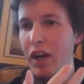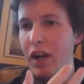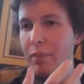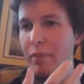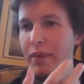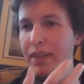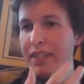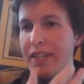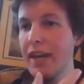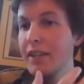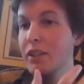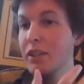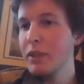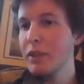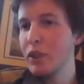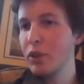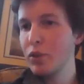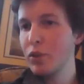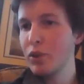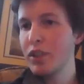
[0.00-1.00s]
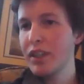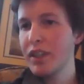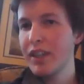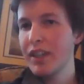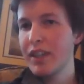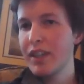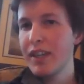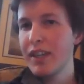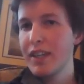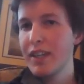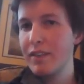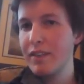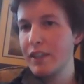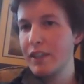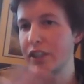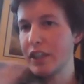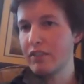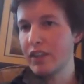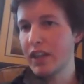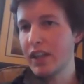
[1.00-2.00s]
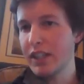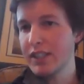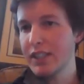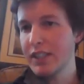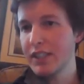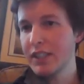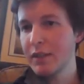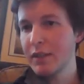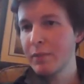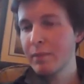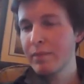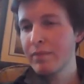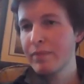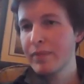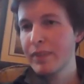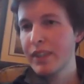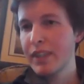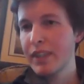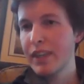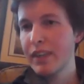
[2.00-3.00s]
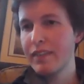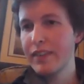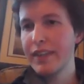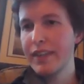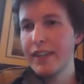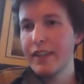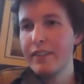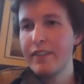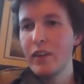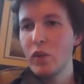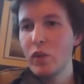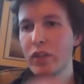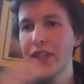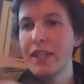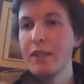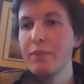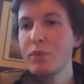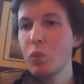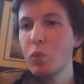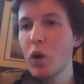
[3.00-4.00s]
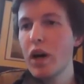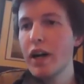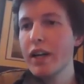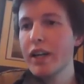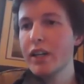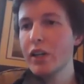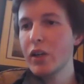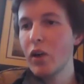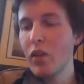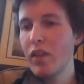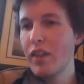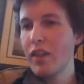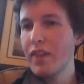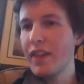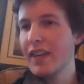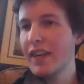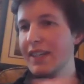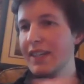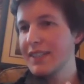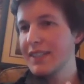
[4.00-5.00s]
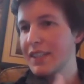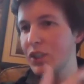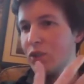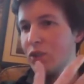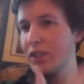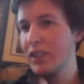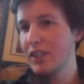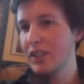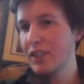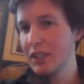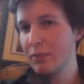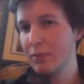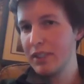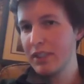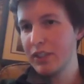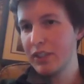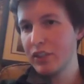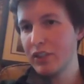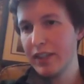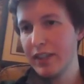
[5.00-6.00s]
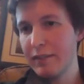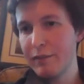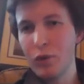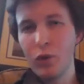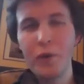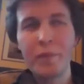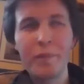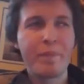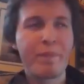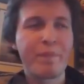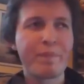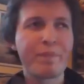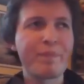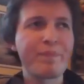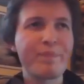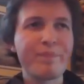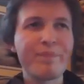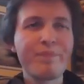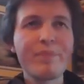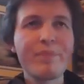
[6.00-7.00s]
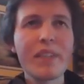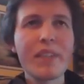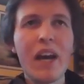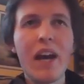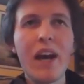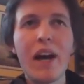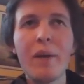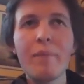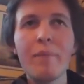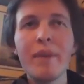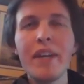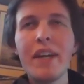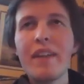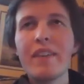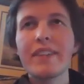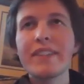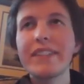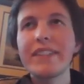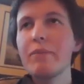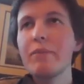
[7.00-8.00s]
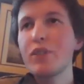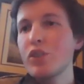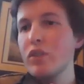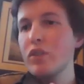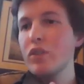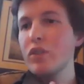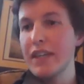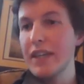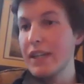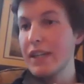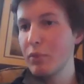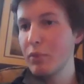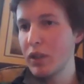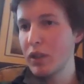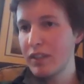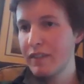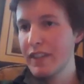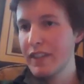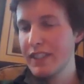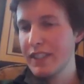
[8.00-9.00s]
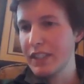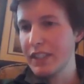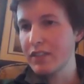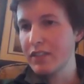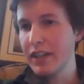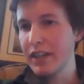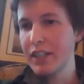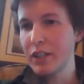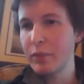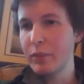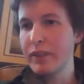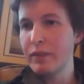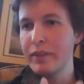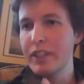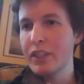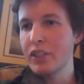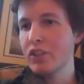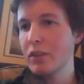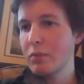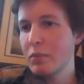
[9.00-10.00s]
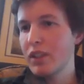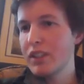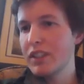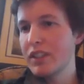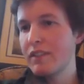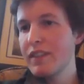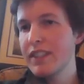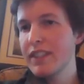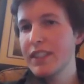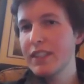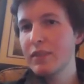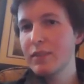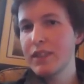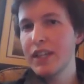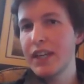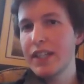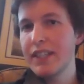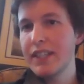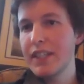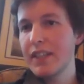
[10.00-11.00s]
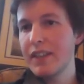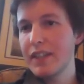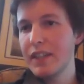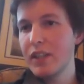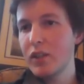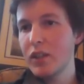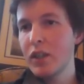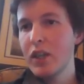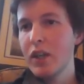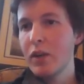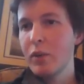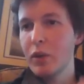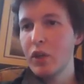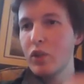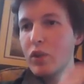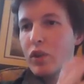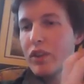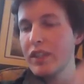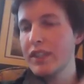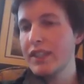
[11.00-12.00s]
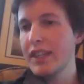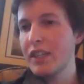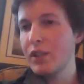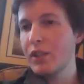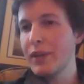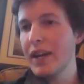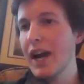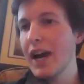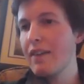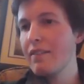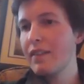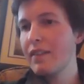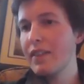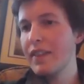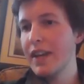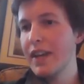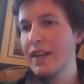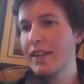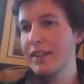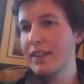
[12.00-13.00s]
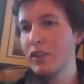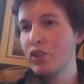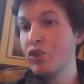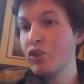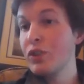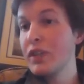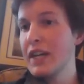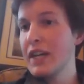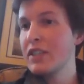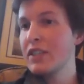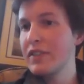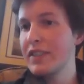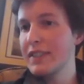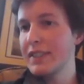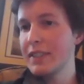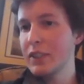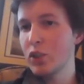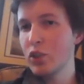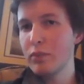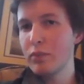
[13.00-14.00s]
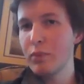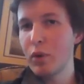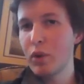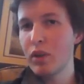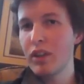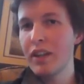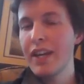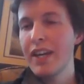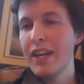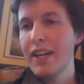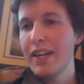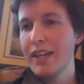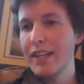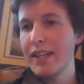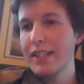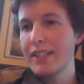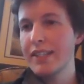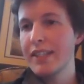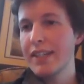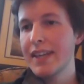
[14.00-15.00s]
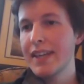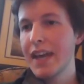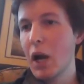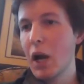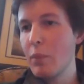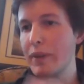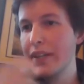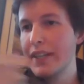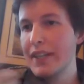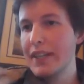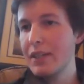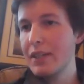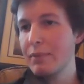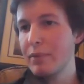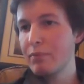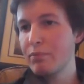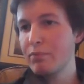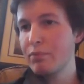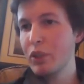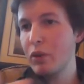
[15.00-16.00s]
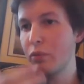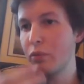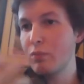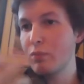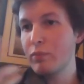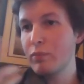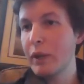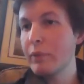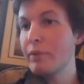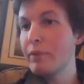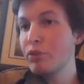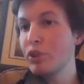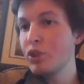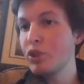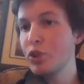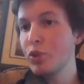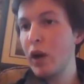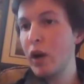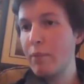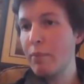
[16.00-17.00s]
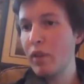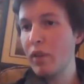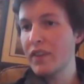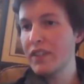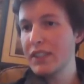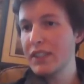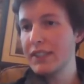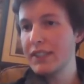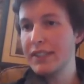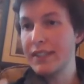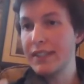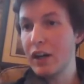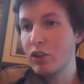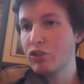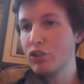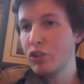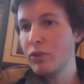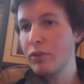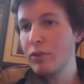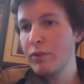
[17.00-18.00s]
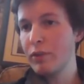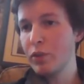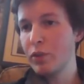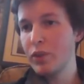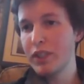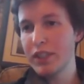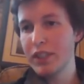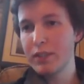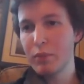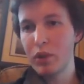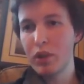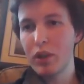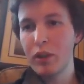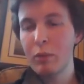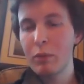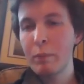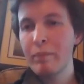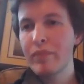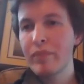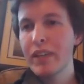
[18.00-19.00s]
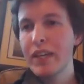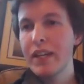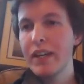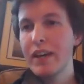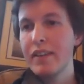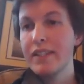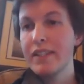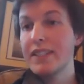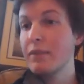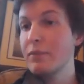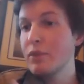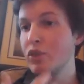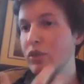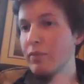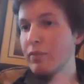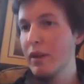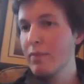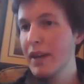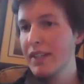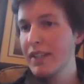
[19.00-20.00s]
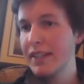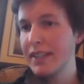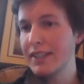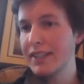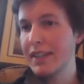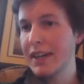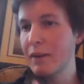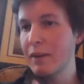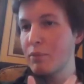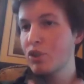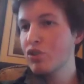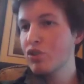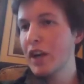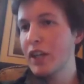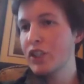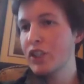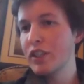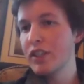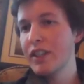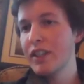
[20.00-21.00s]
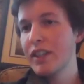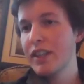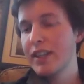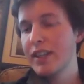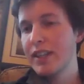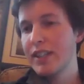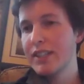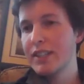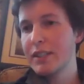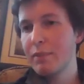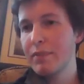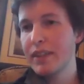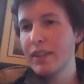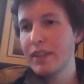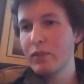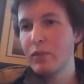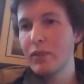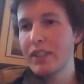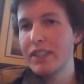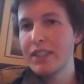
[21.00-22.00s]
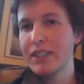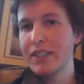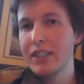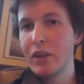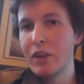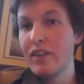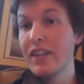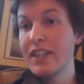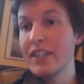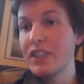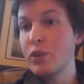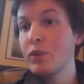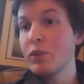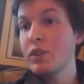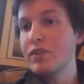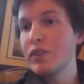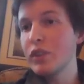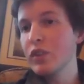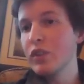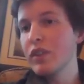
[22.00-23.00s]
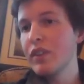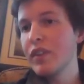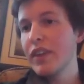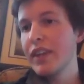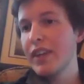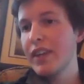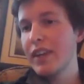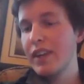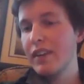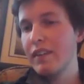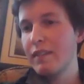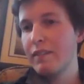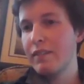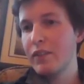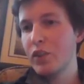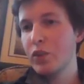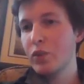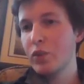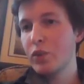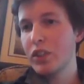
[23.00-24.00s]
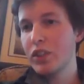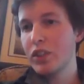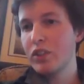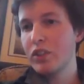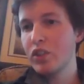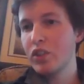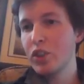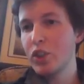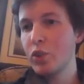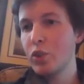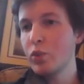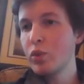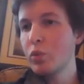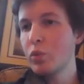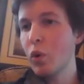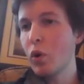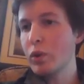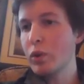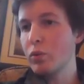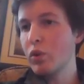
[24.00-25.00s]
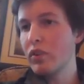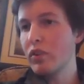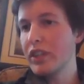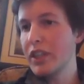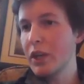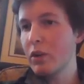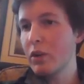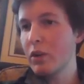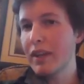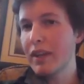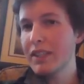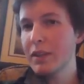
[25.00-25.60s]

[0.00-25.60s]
is held to be good if it generalizes, if it keeps working on the things that you didn't explicitly train it for. The same is true of, say, any model in physics, right? We construct models in physics with the idea that we look at the data we have, and then the true test of is this a good model is, can we produce new hypotheses that are true using this model? The same is true in mathematics. An abstraction is something which is, it's useful if you can use what you already know about